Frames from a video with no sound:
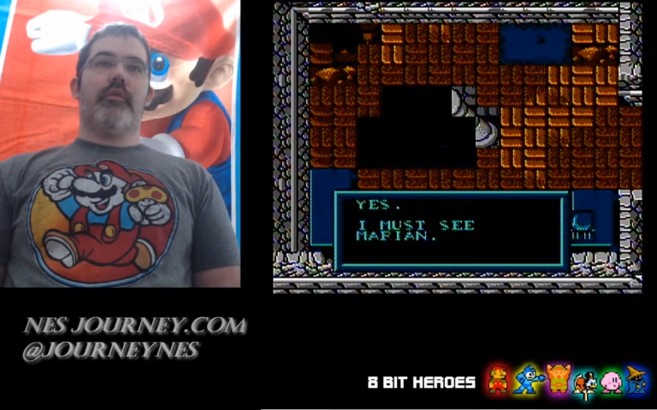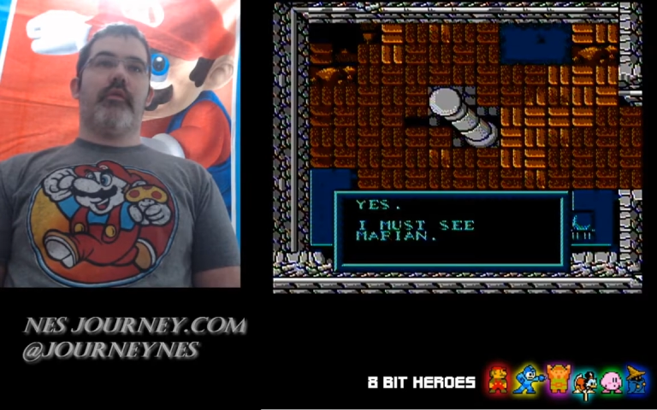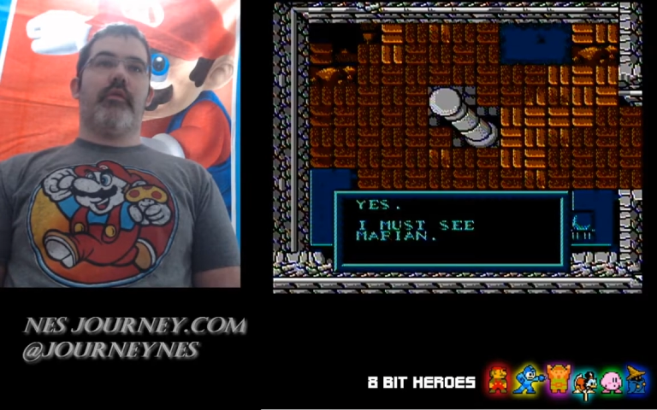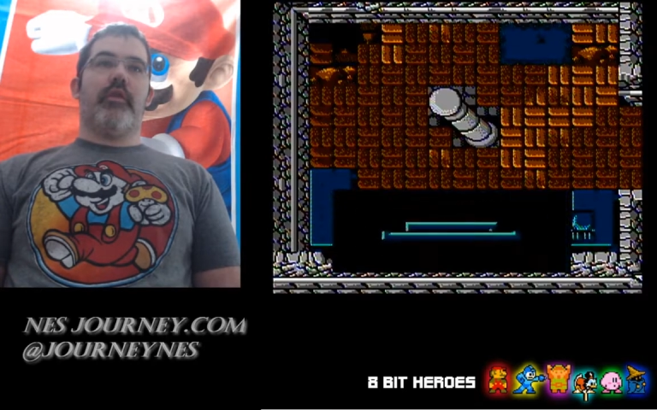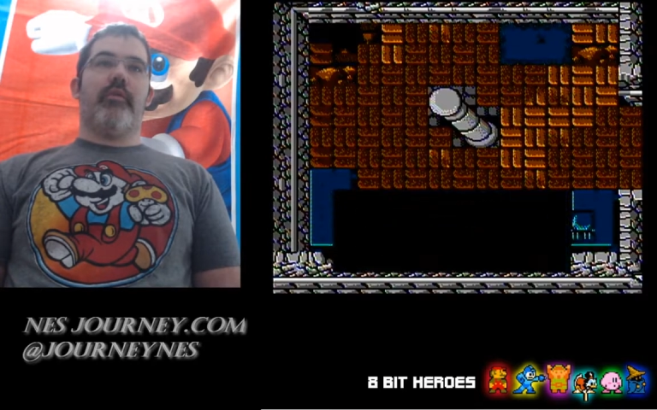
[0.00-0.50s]

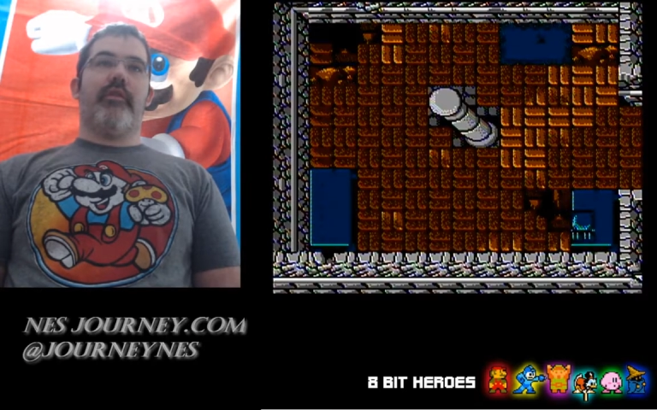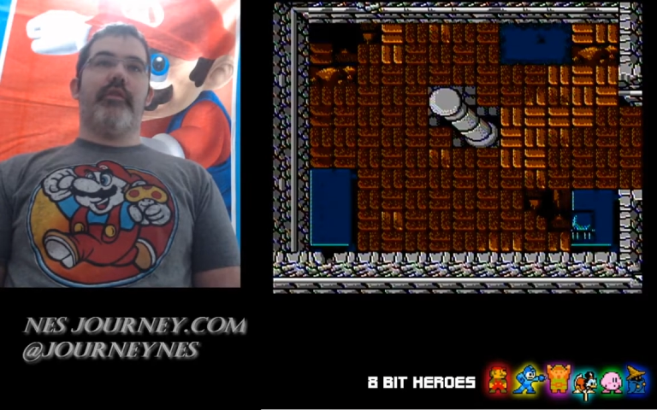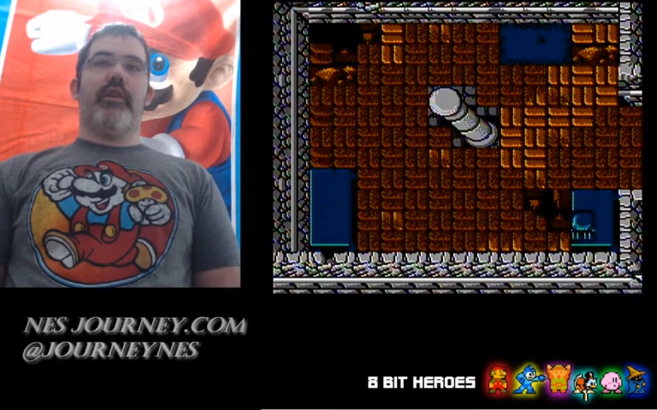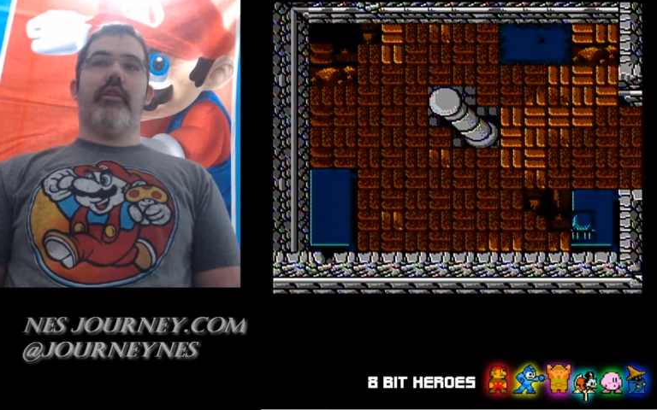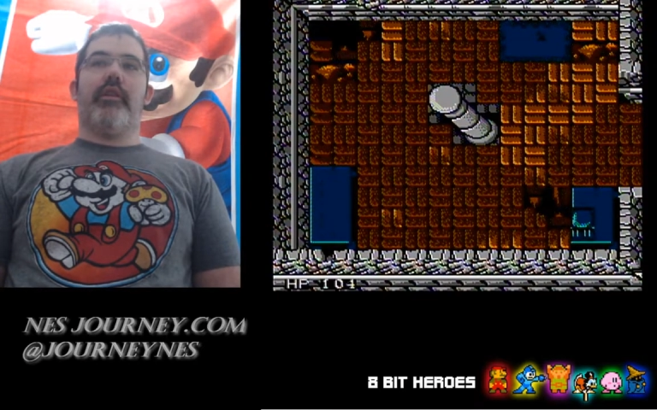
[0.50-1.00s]
So now we have
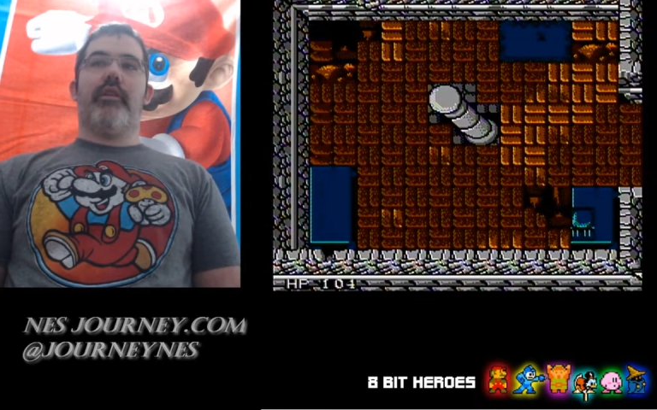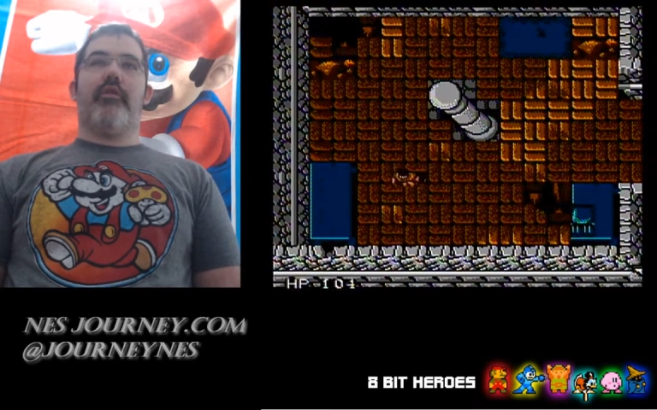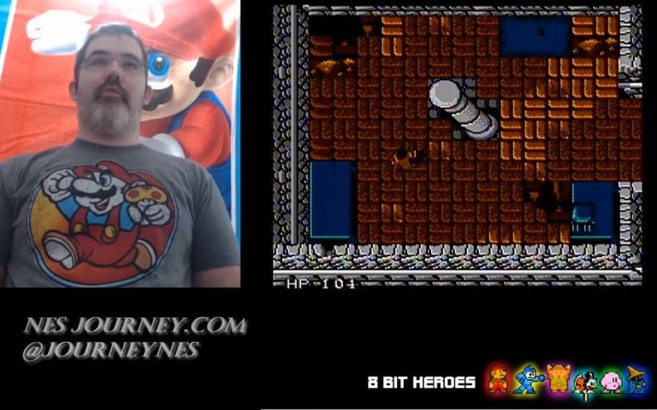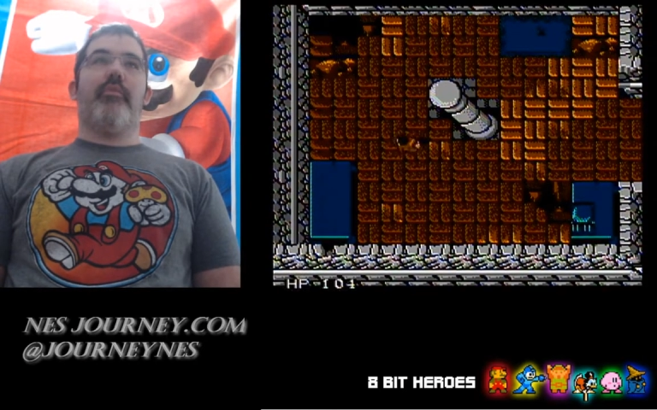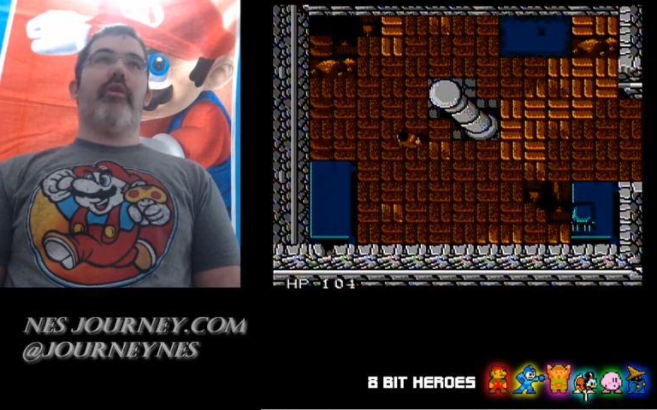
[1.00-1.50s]
Duncan in
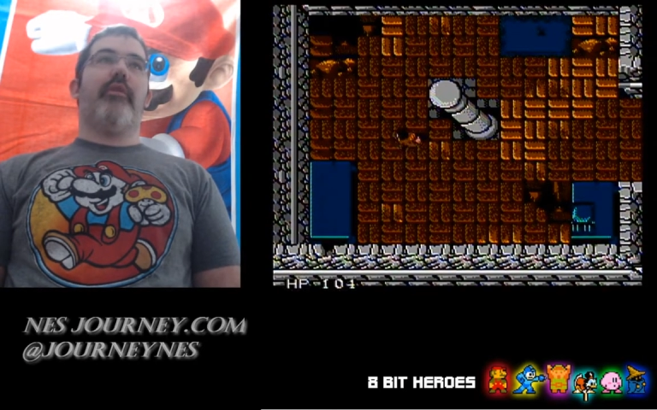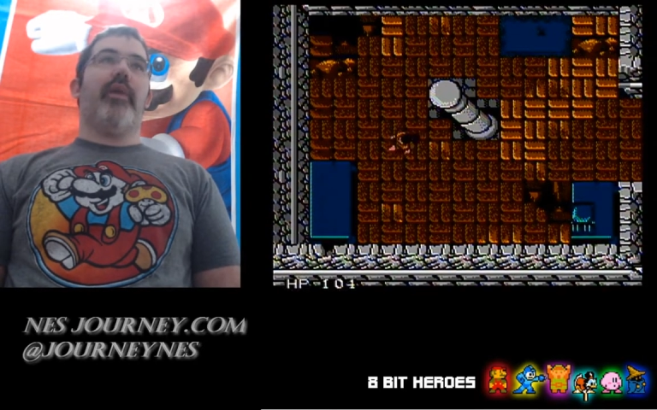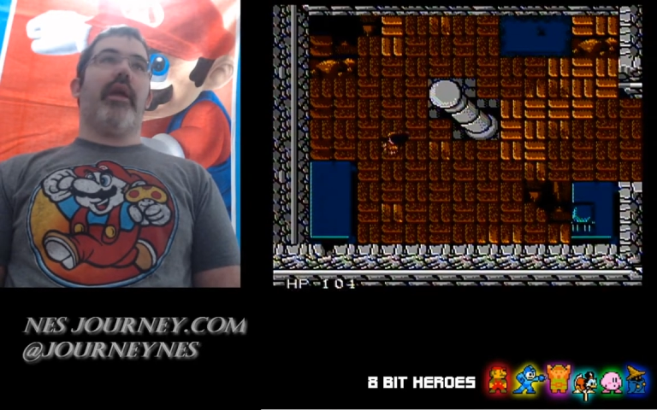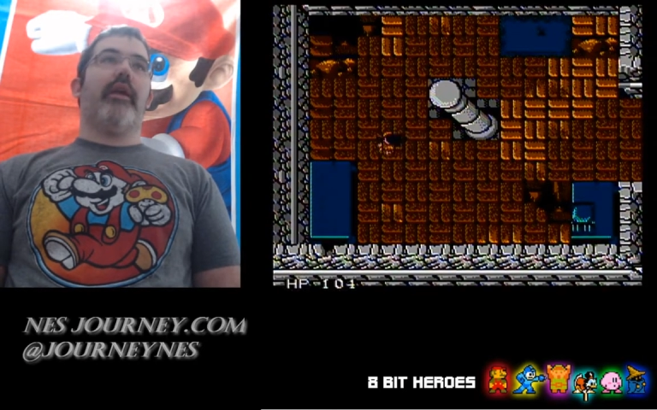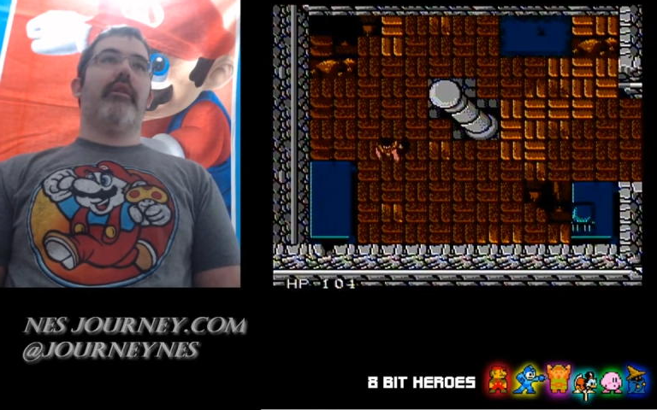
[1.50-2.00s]
our merry
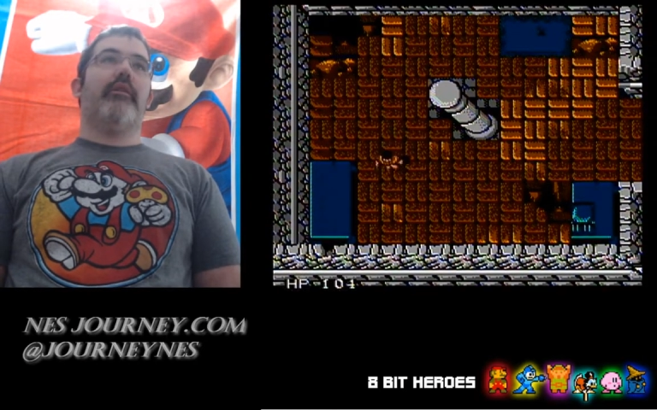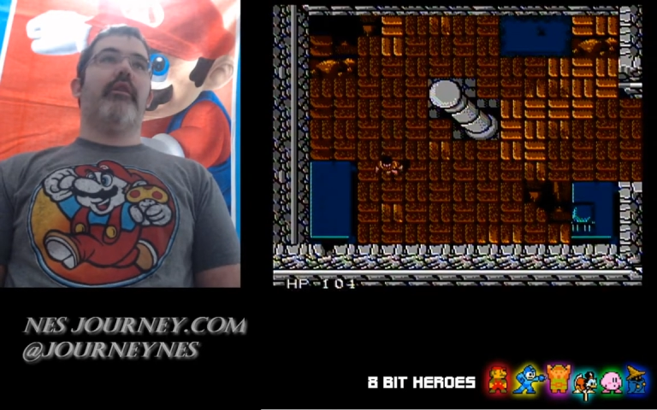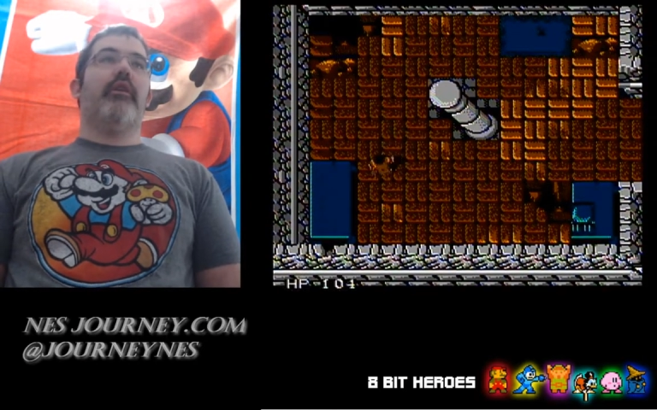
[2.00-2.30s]
band.